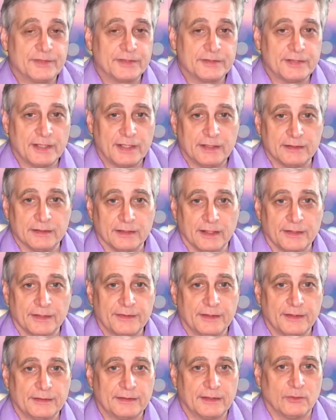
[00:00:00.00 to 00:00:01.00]
to tell you, I
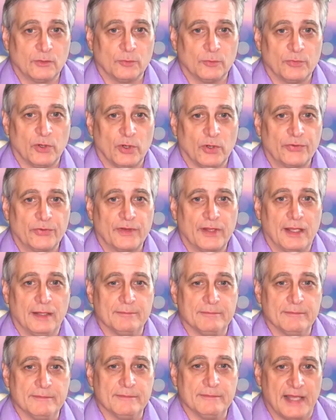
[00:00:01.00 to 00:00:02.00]
think they were both
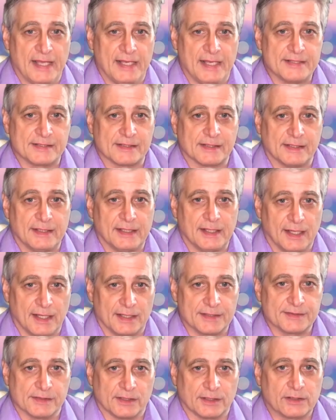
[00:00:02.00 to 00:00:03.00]
amazingly
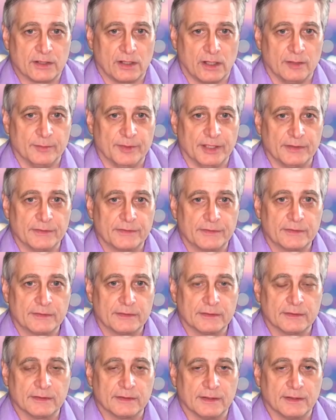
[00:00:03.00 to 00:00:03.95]
excellent comments.